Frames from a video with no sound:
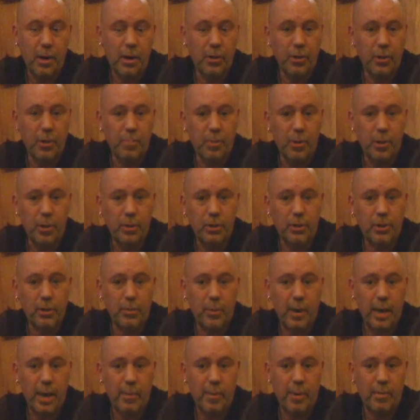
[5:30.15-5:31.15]
on the
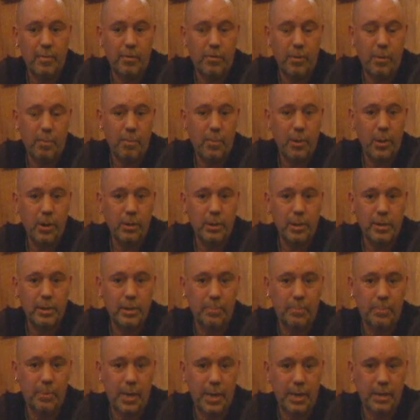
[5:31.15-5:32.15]
motorway. I went from Burnley
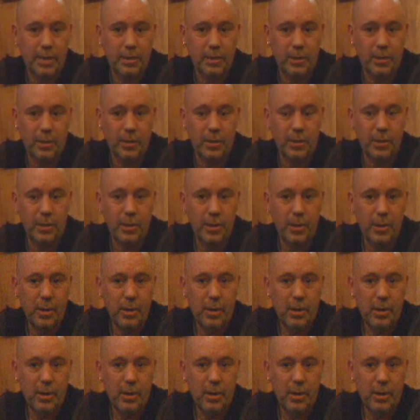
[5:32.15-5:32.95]
to Preston,